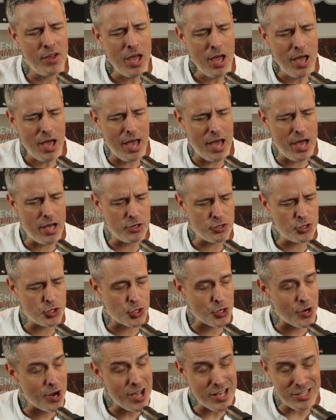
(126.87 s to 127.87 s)
and
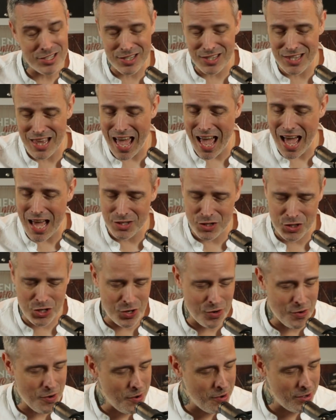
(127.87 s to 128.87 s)
trust that
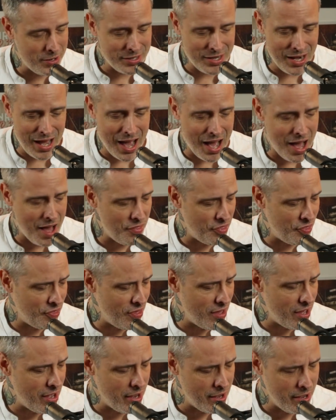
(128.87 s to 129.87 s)
you're not
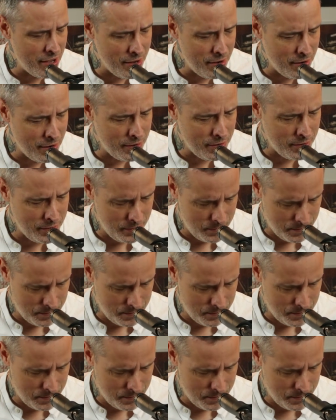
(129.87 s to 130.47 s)
there.